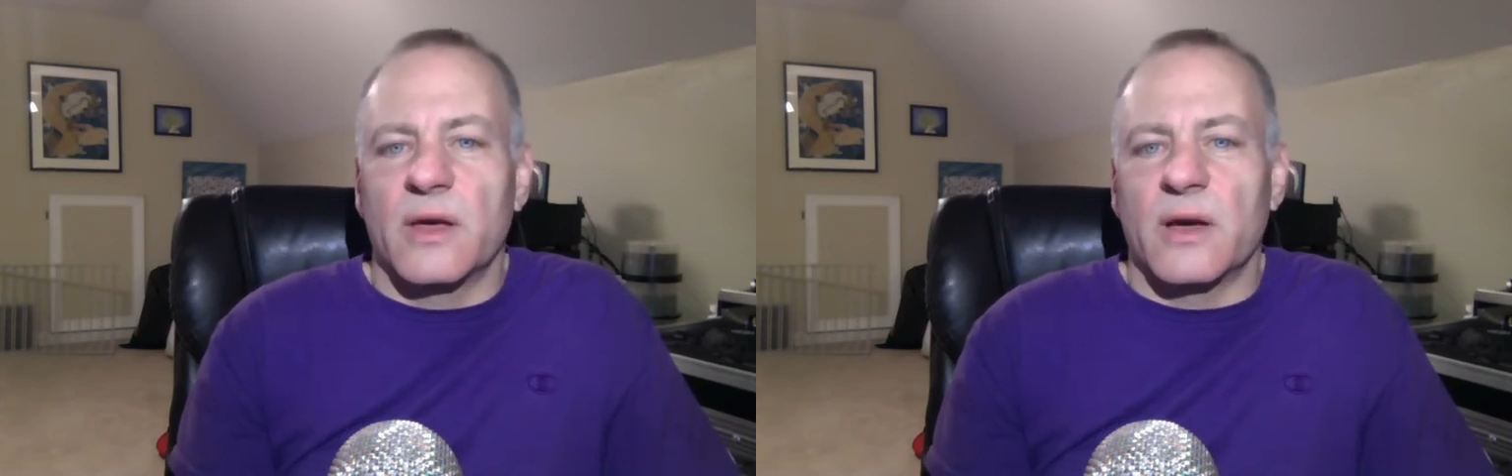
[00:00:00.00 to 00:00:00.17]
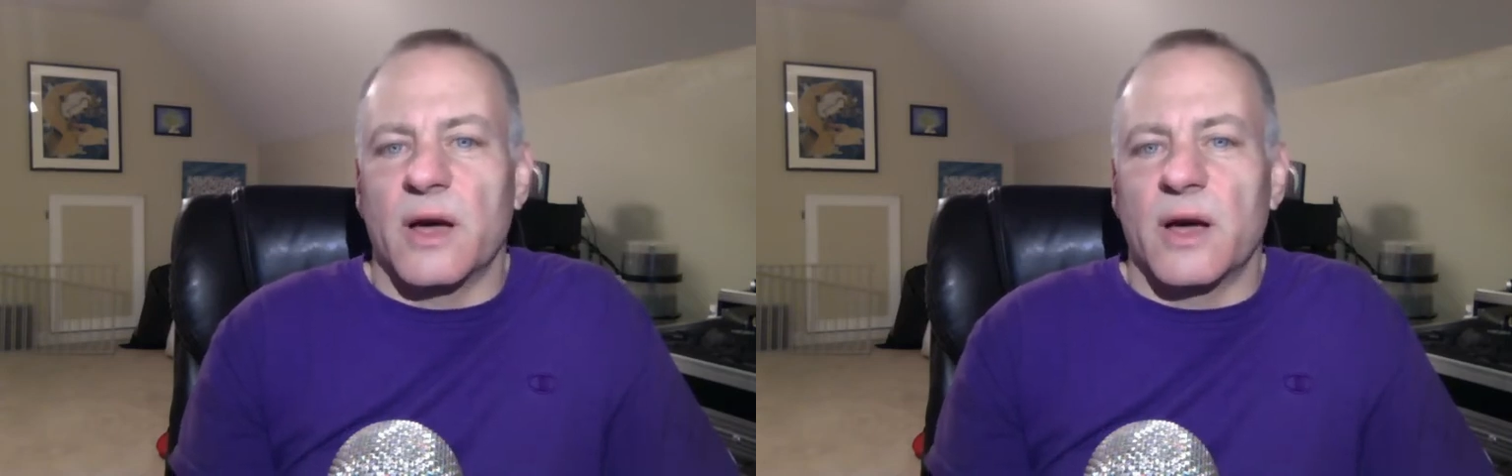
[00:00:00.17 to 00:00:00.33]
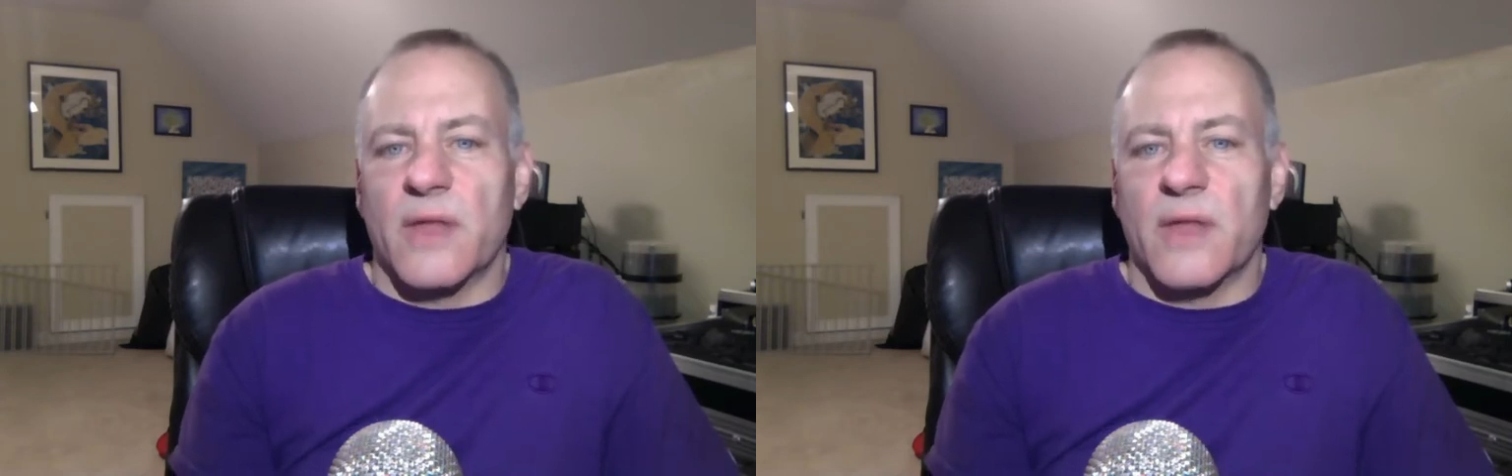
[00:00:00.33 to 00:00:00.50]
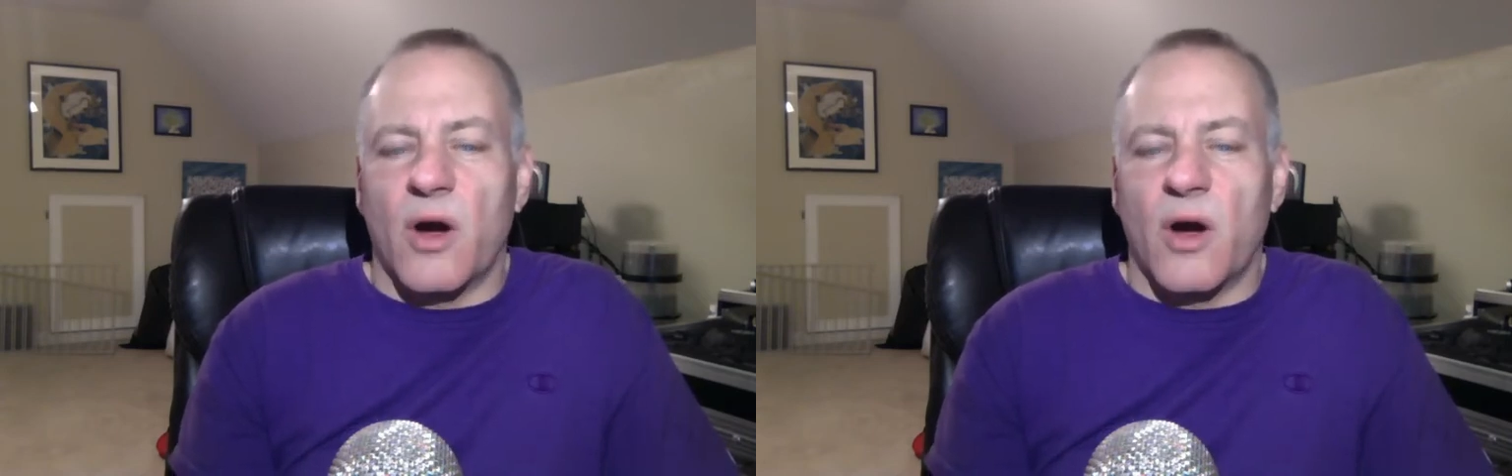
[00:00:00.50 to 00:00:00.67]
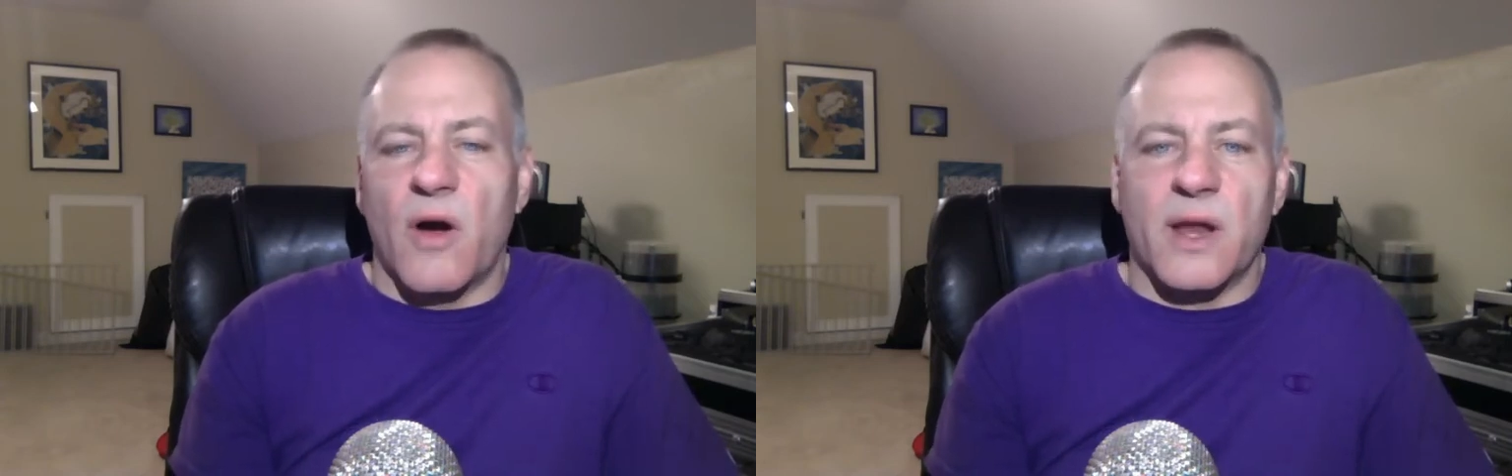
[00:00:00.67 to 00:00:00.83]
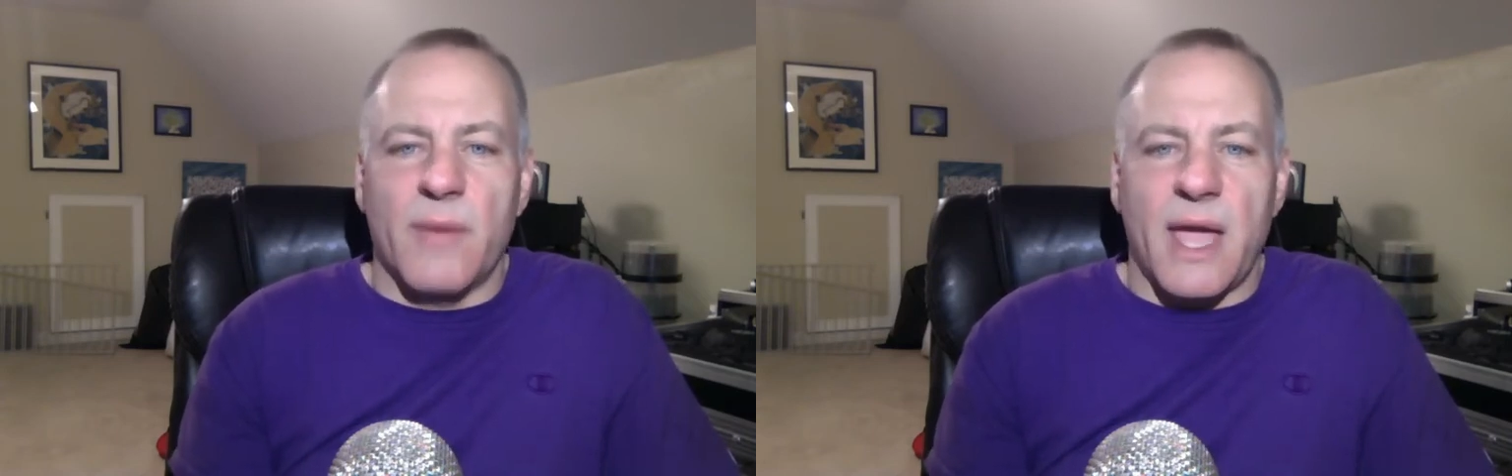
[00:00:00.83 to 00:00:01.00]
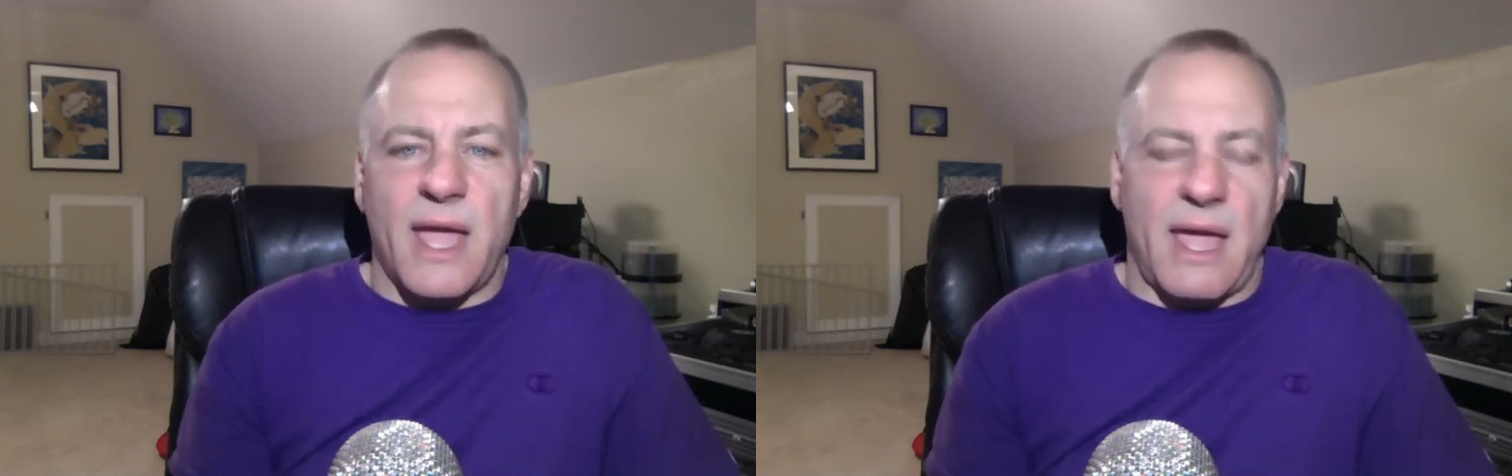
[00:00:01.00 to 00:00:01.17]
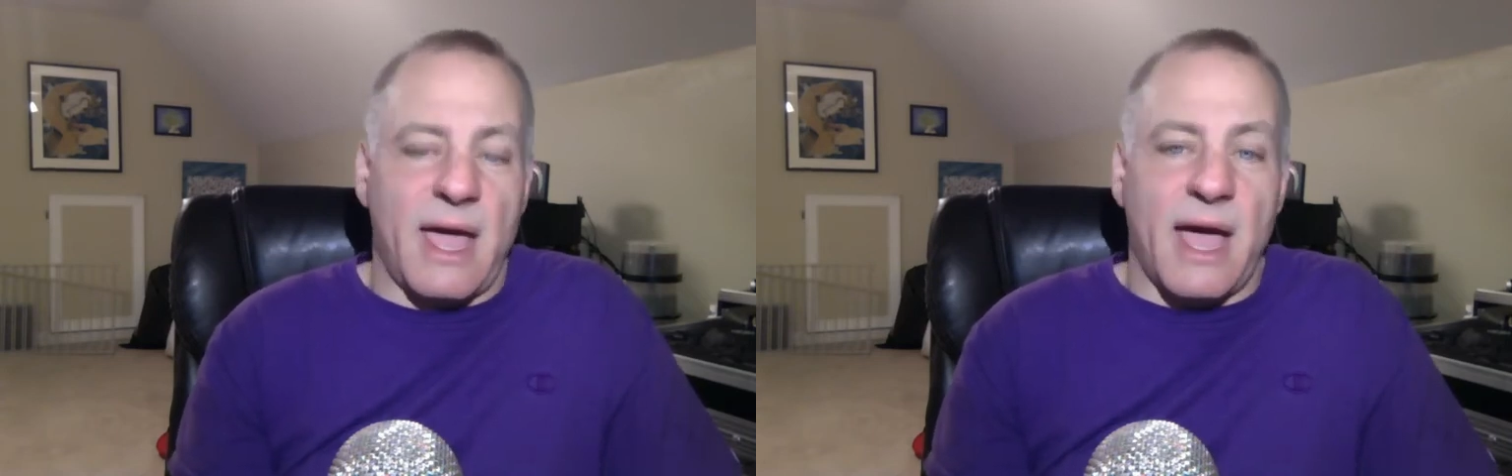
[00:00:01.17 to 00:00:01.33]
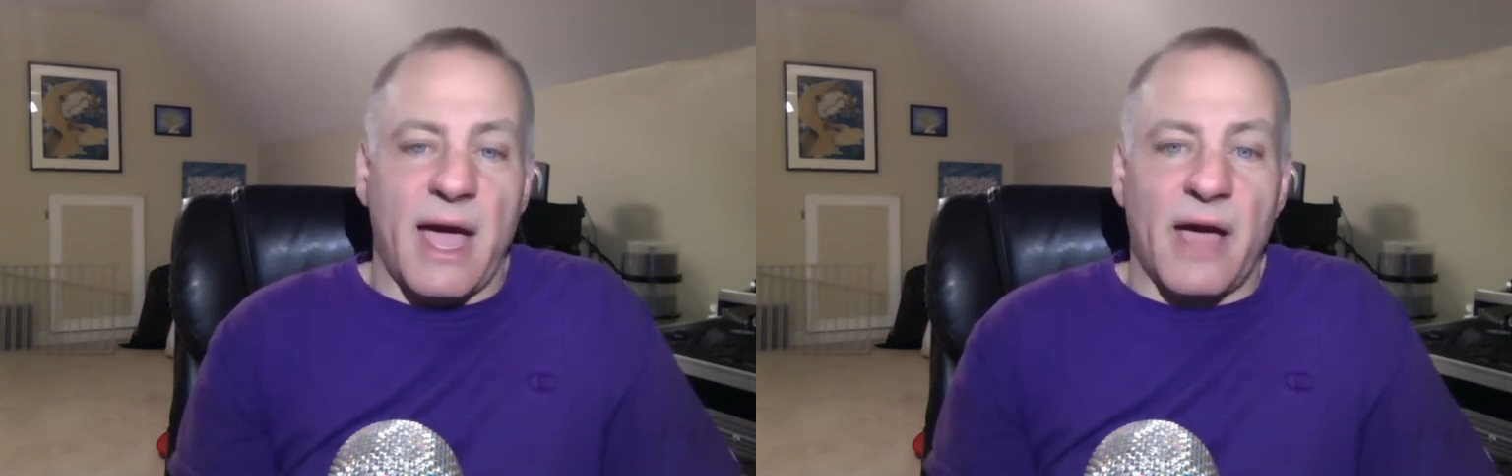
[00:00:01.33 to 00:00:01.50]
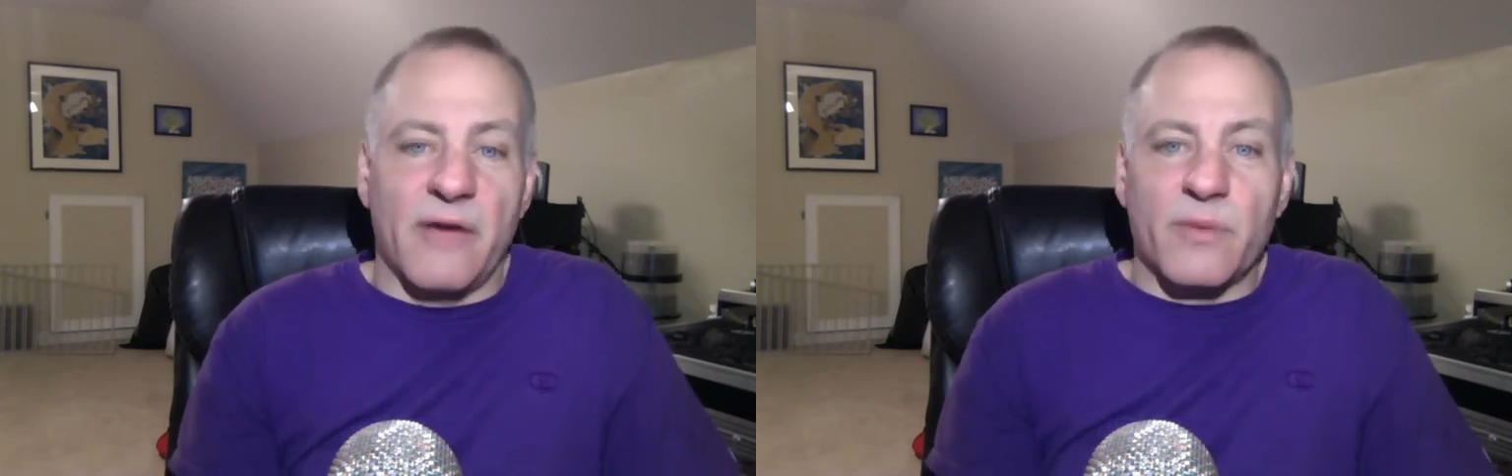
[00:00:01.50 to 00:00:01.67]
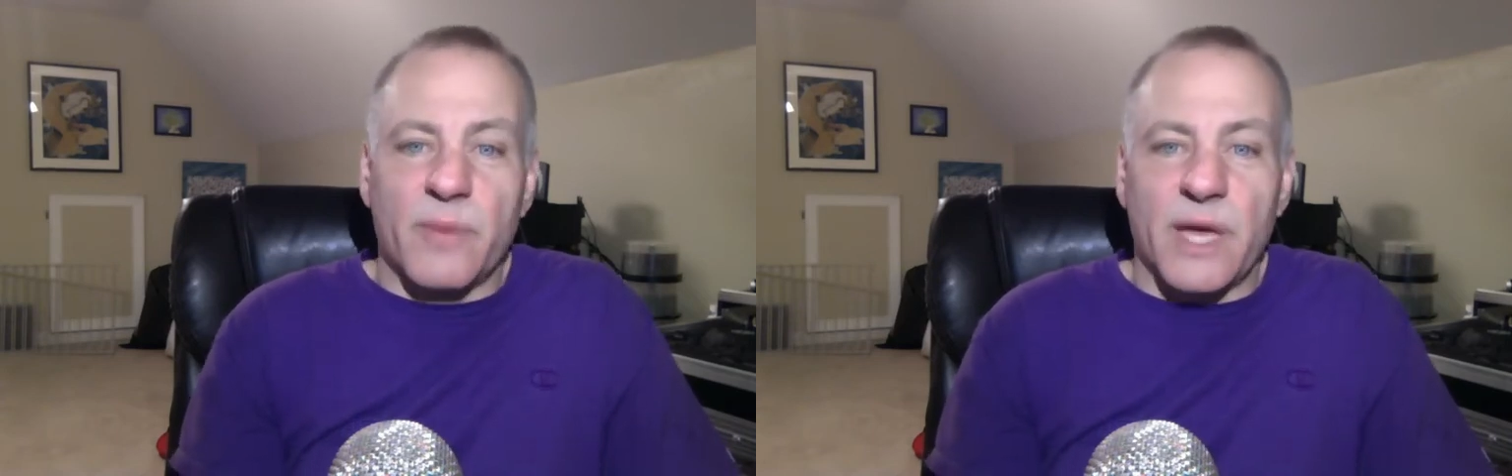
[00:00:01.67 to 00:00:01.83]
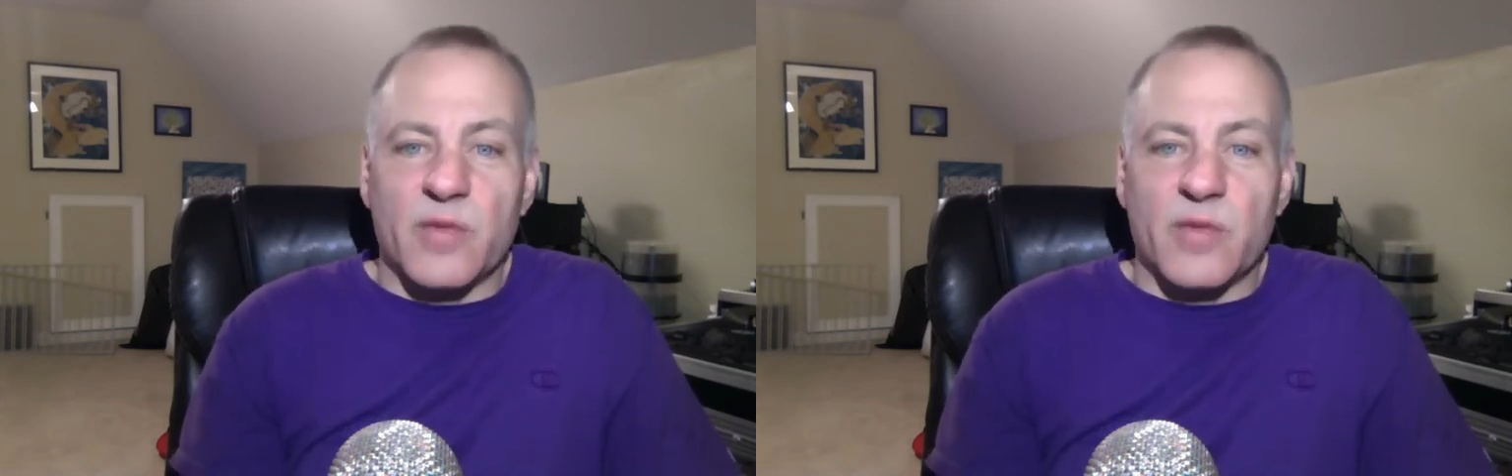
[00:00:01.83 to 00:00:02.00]
that already may have a
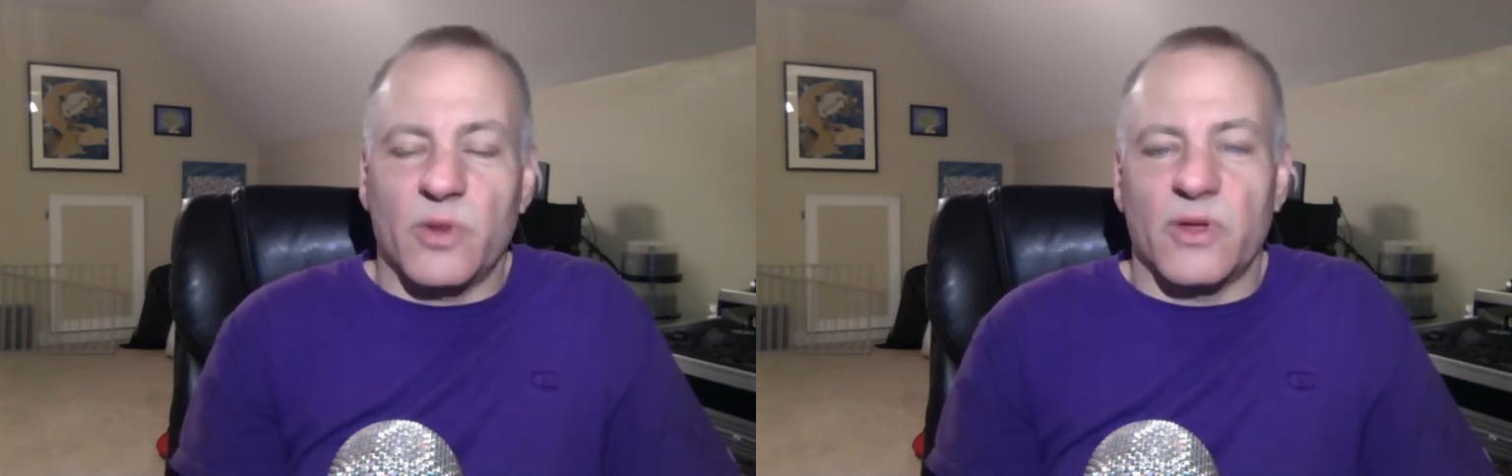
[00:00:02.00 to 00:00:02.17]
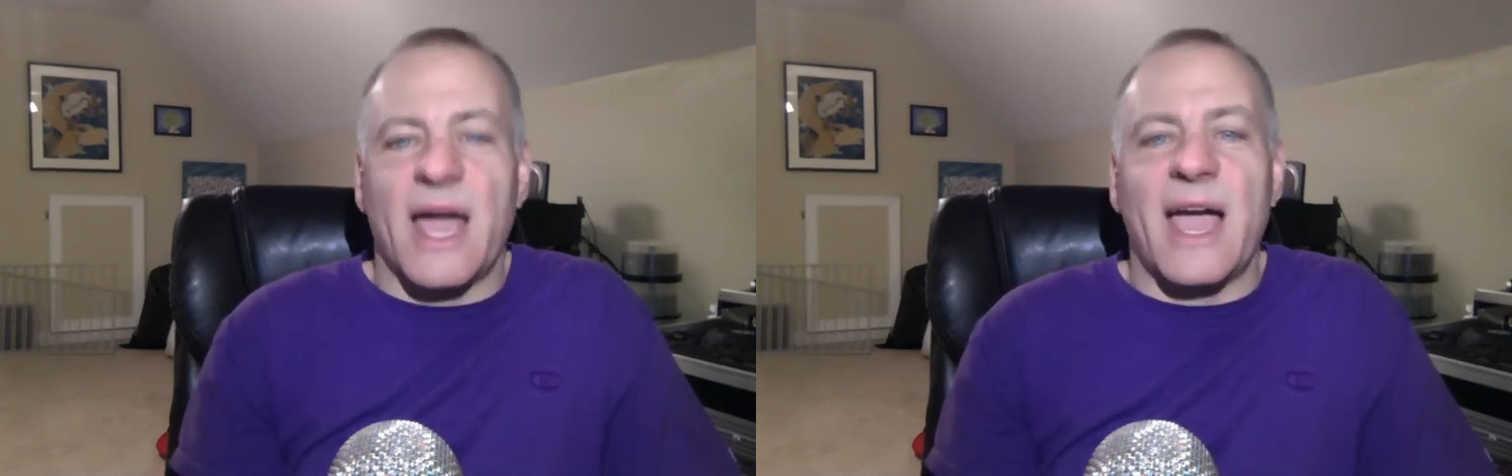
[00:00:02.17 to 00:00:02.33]
page builder.